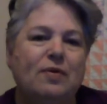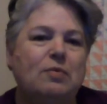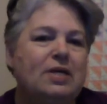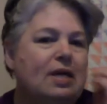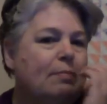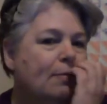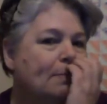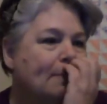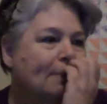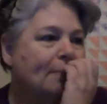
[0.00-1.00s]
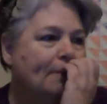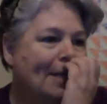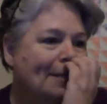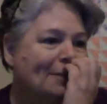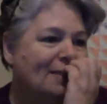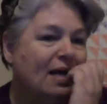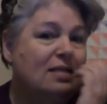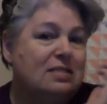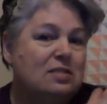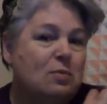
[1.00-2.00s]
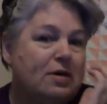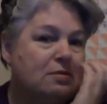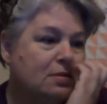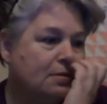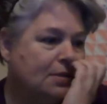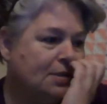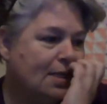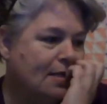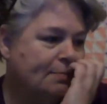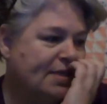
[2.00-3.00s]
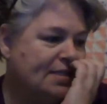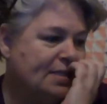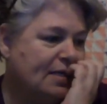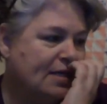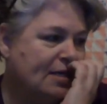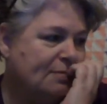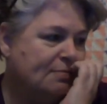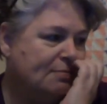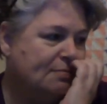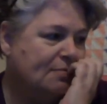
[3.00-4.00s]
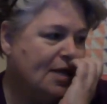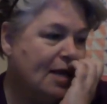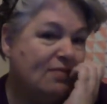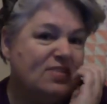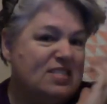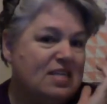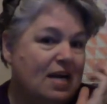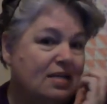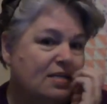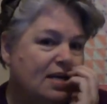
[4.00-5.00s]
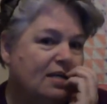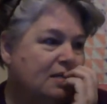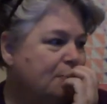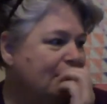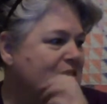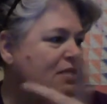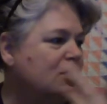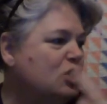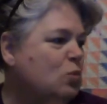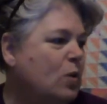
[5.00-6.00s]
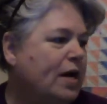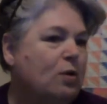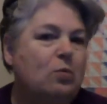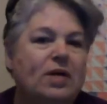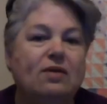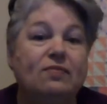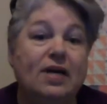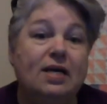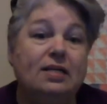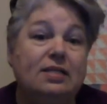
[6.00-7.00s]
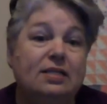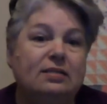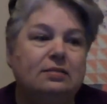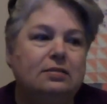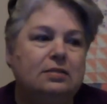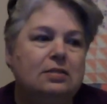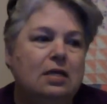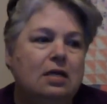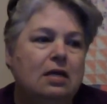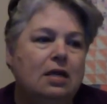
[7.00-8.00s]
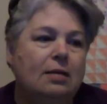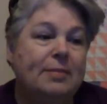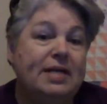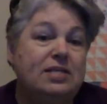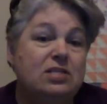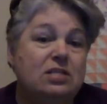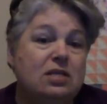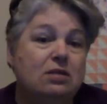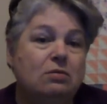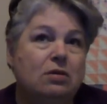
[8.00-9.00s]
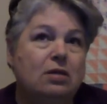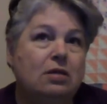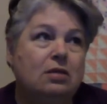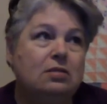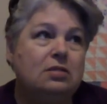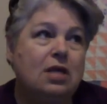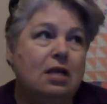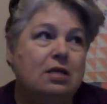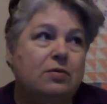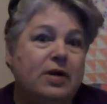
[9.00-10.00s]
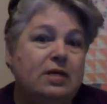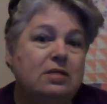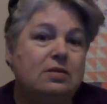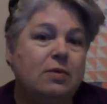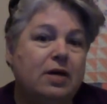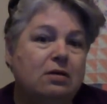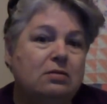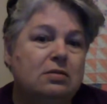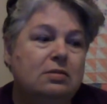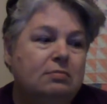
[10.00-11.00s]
I want to make solid squares or just kind of mix it up. I haven't decided yet. It depends on the square when I find it. I may just do solid grainy squares